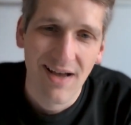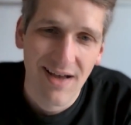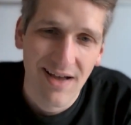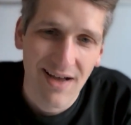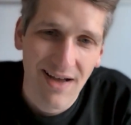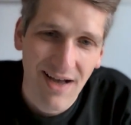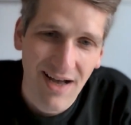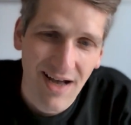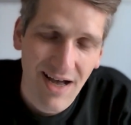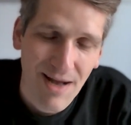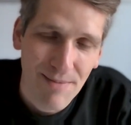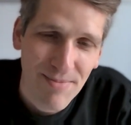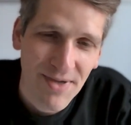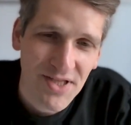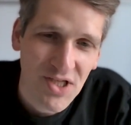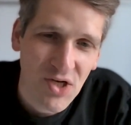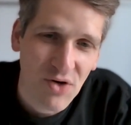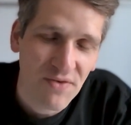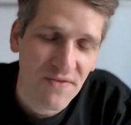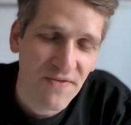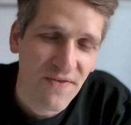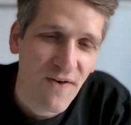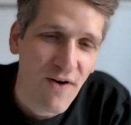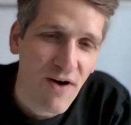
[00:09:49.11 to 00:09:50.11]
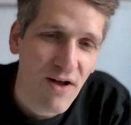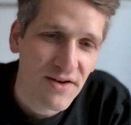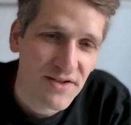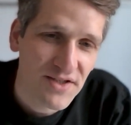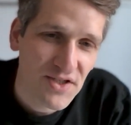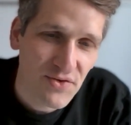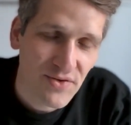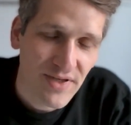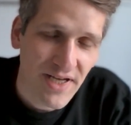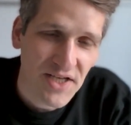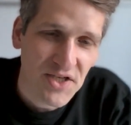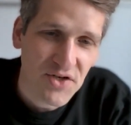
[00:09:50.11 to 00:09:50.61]
But don't fall
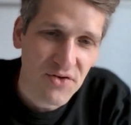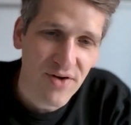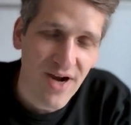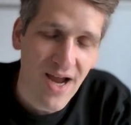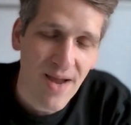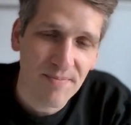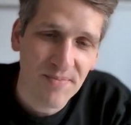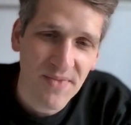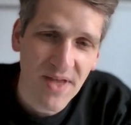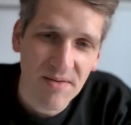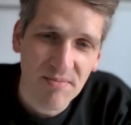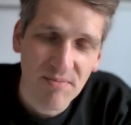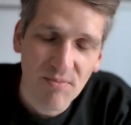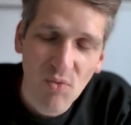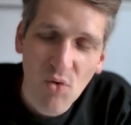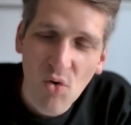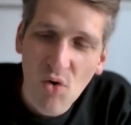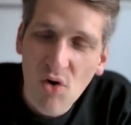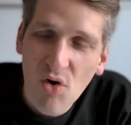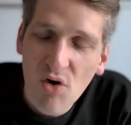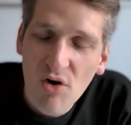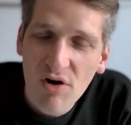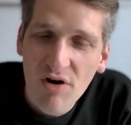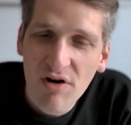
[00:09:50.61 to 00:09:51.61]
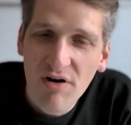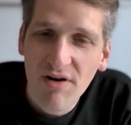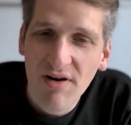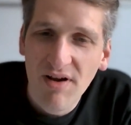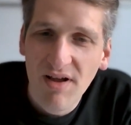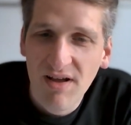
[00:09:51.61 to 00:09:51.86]
into that trap that more